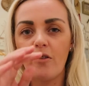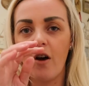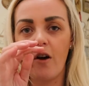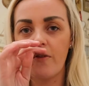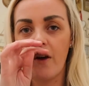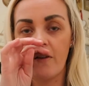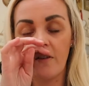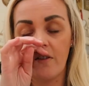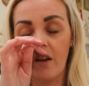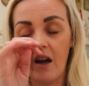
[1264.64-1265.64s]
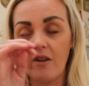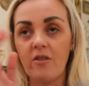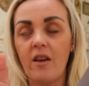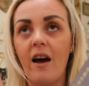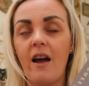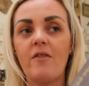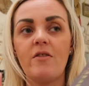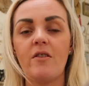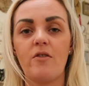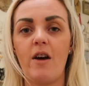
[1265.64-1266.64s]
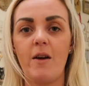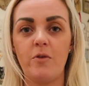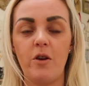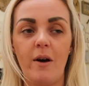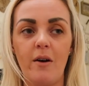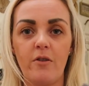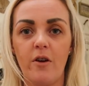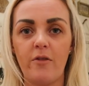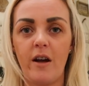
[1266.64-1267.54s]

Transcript: soft. Honestly, I just can't even describe to you how soft,